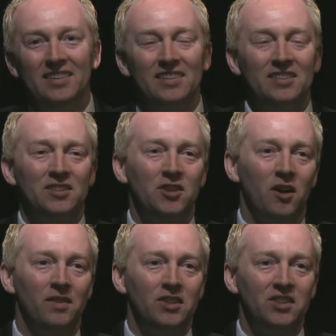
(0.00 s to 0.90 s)

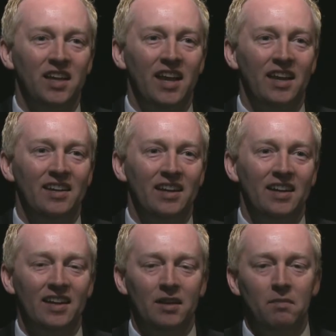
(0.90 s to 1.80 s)
service and
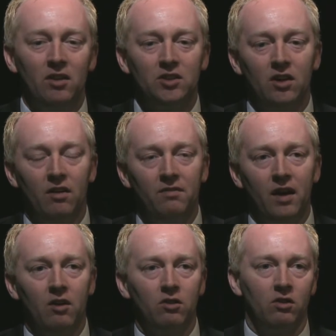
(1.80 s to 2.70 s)
military
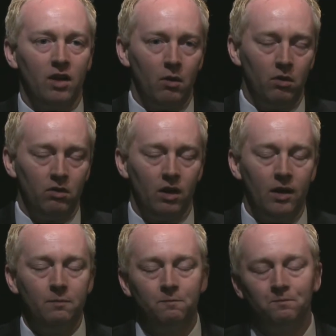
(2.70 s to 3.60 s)
affairs, because I was
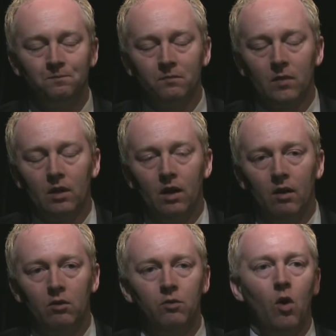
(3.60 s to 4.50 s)

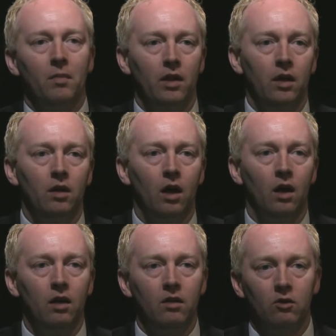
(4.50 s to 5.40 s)
formerly
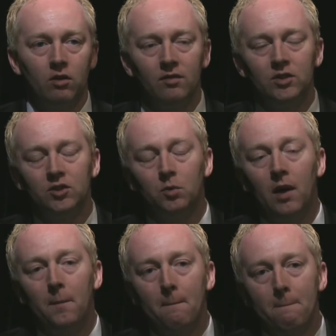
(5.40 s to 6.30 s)
in the service as well.